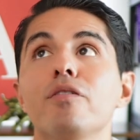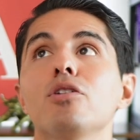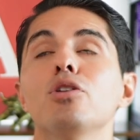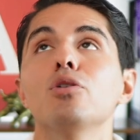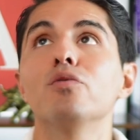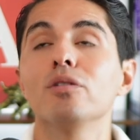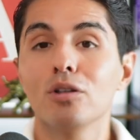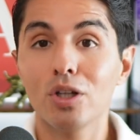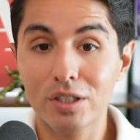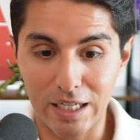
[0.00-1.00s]
you've
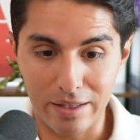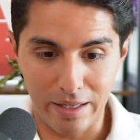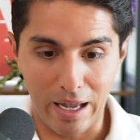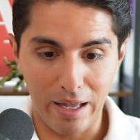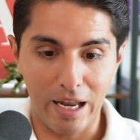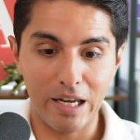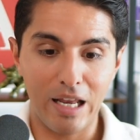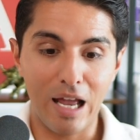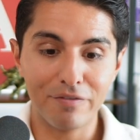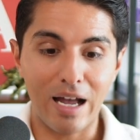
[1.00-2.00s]
looked at that and
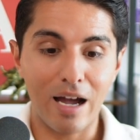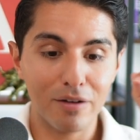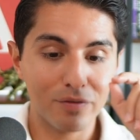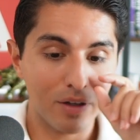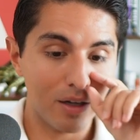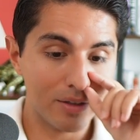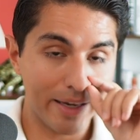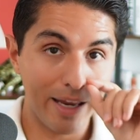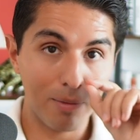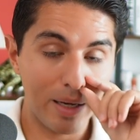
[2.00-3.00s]
if out of the
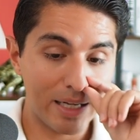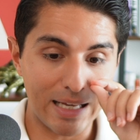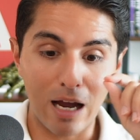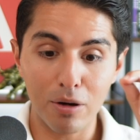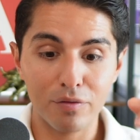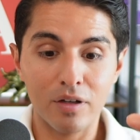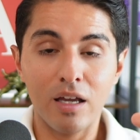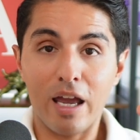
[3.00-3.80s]
campaign is out of